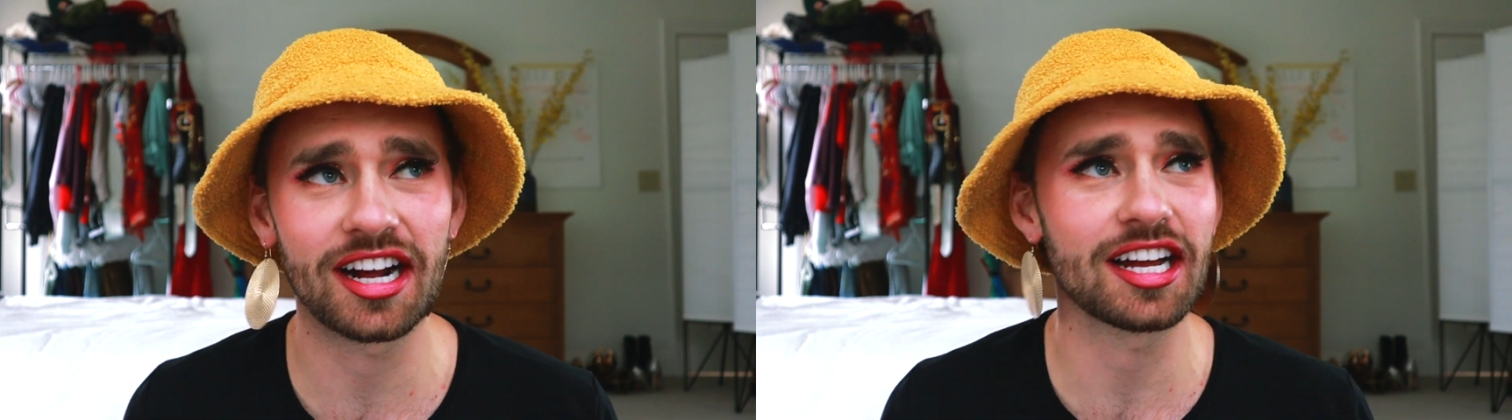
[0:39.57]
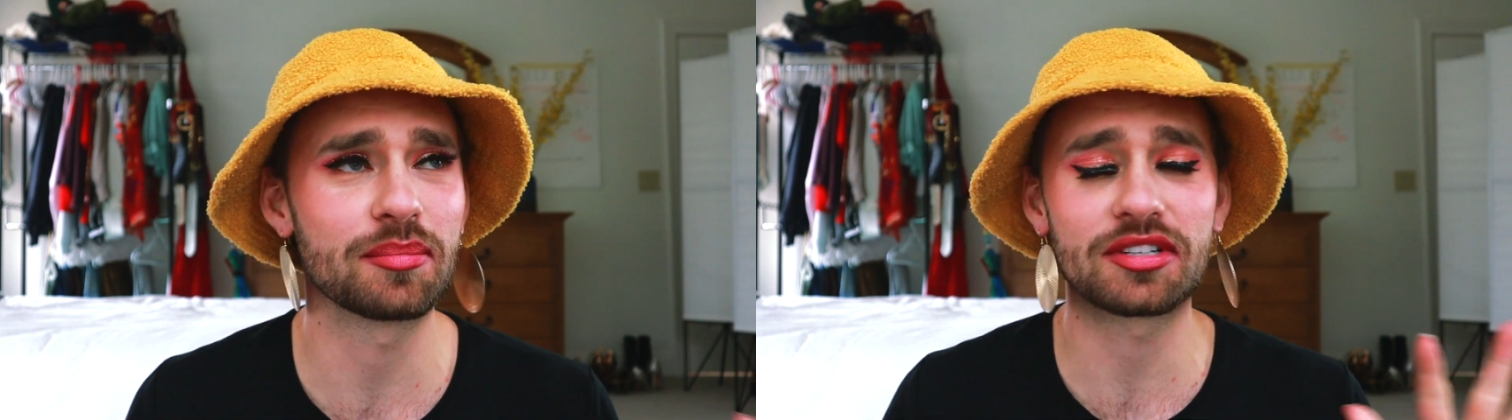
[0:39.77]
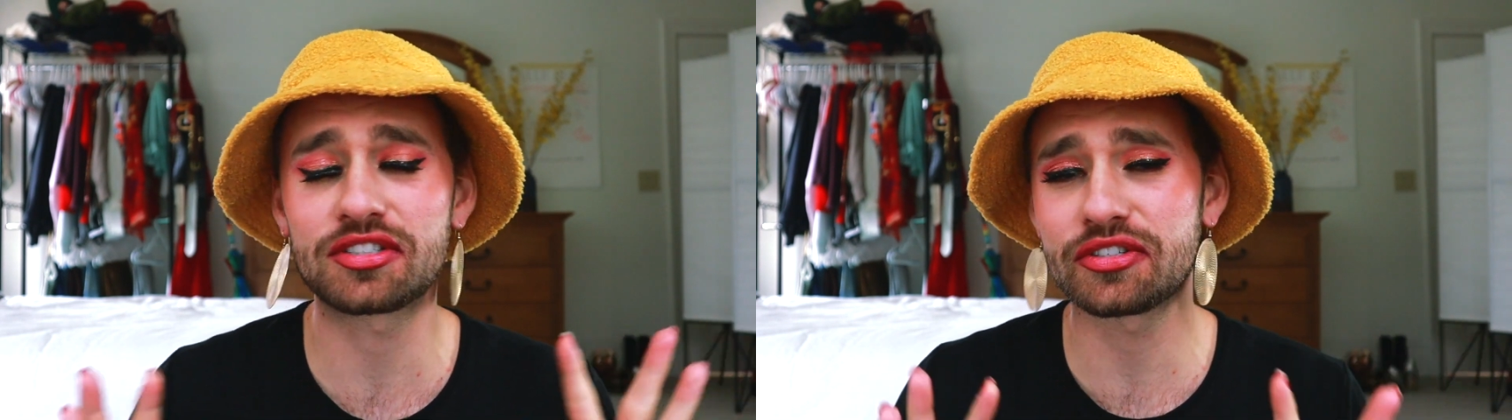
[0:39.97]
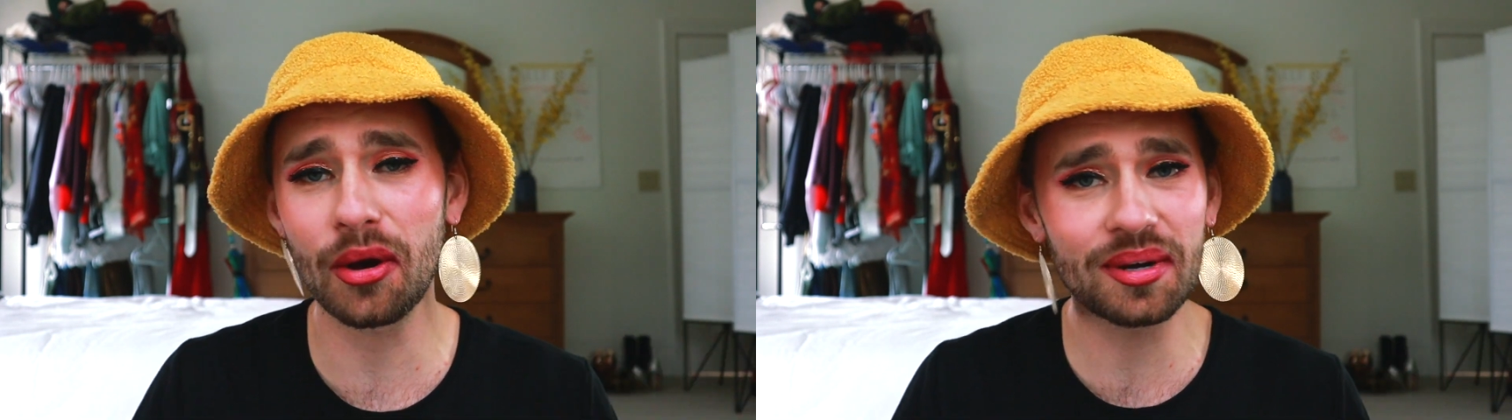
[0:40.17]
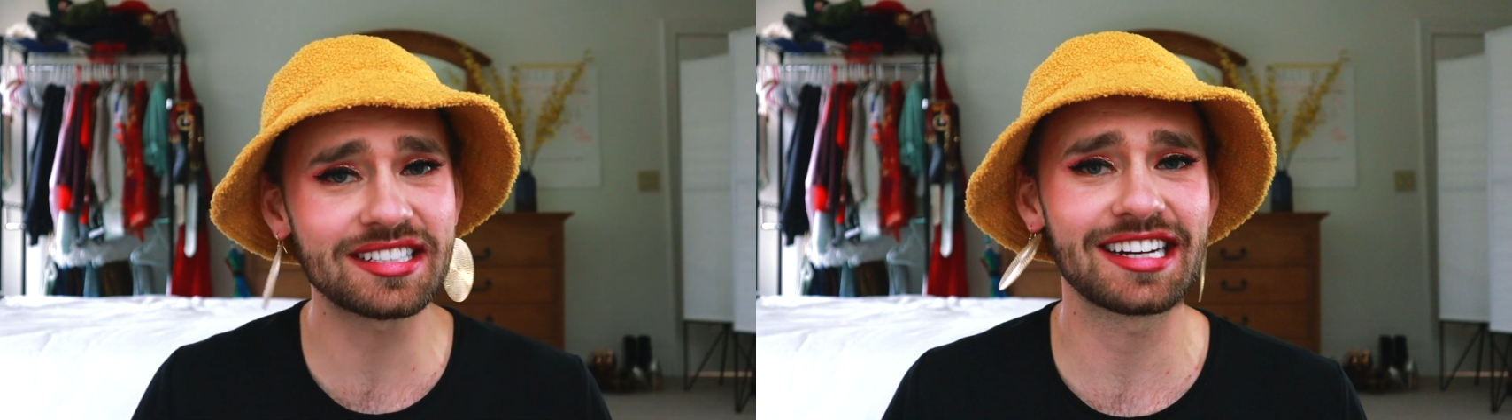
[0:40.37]
I am
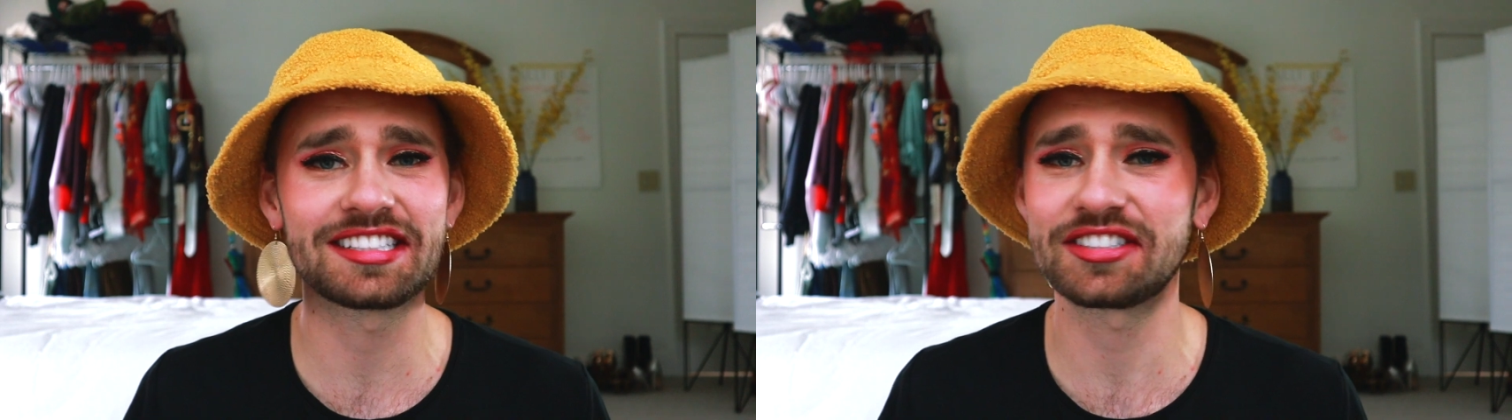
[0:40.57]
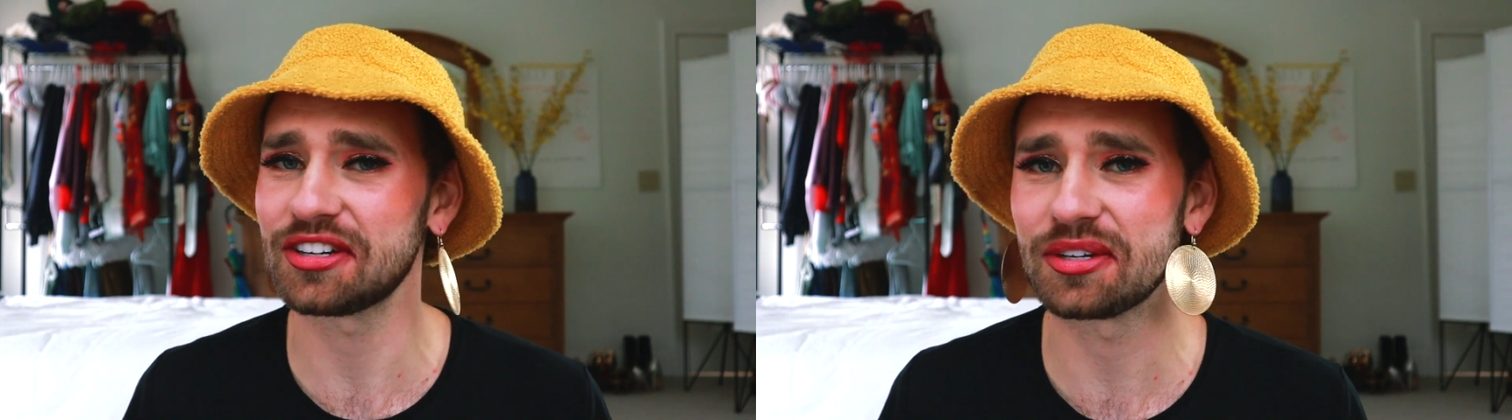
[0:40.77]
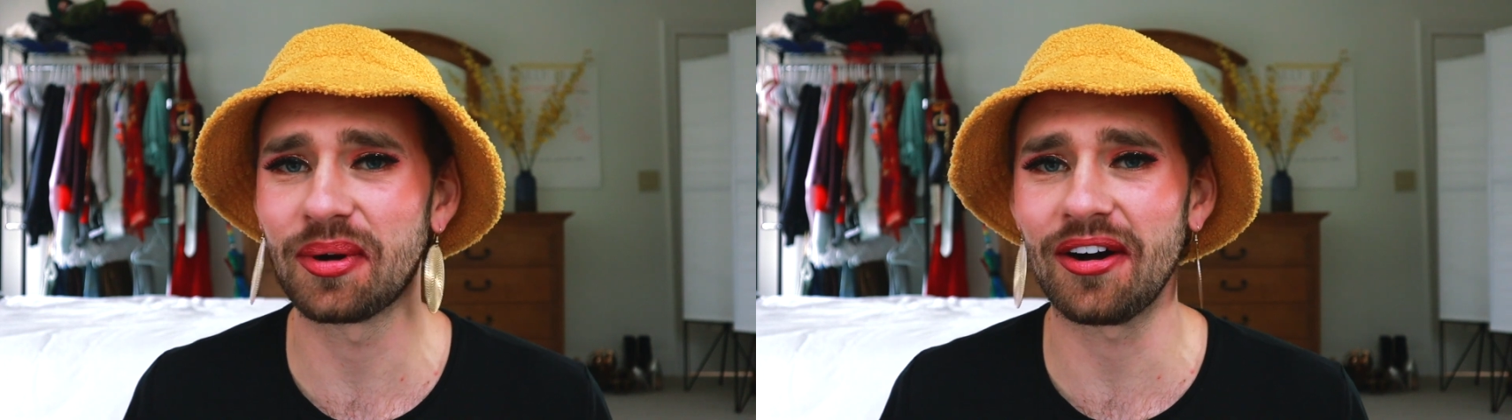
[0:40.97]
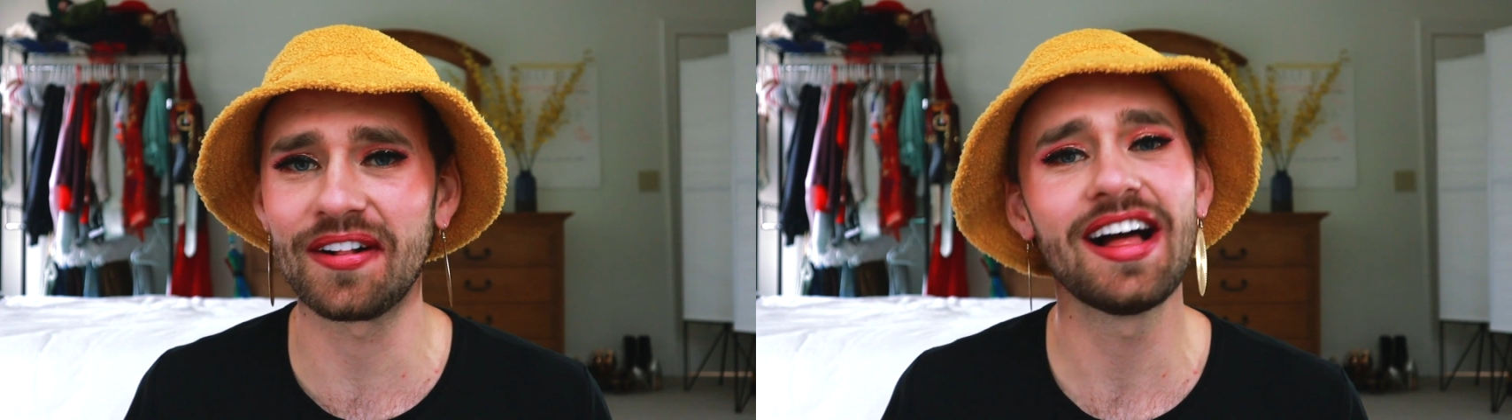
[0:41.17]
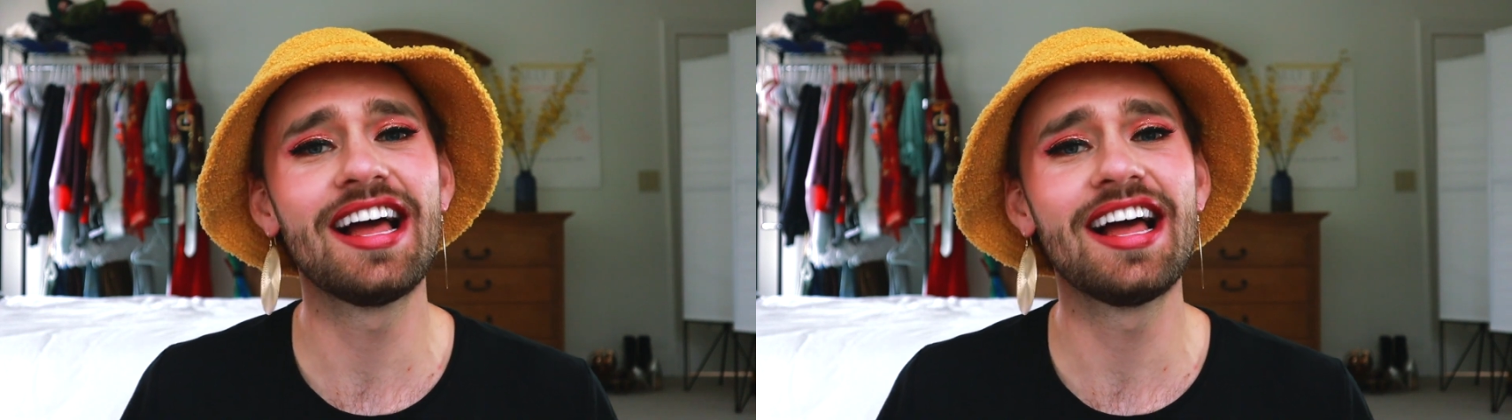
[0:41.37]
so excited to show you all.